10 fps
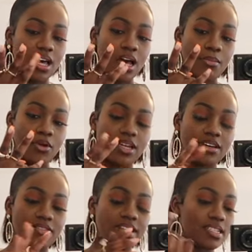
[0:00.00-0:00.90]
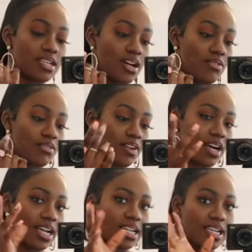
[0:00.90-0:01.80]
Monica Vinader, River
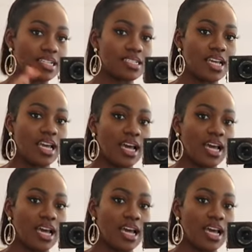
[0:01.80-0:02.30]
Island,